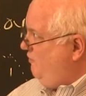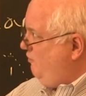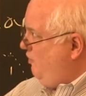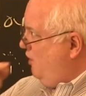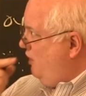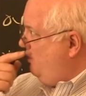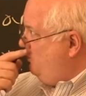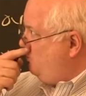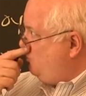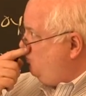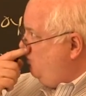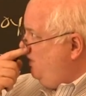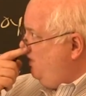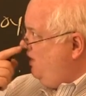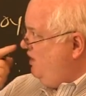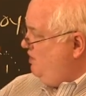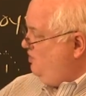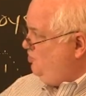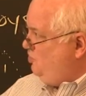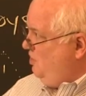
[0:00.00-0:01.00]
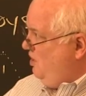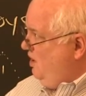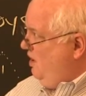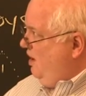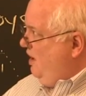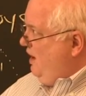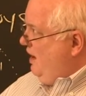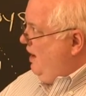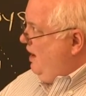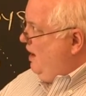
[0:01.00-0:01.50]
volume shrinkage,
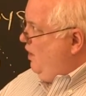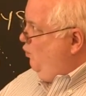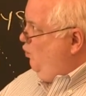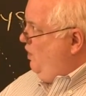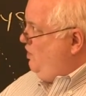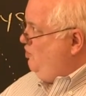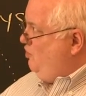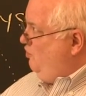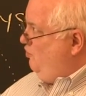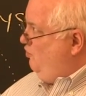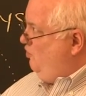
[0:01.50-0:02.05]
when you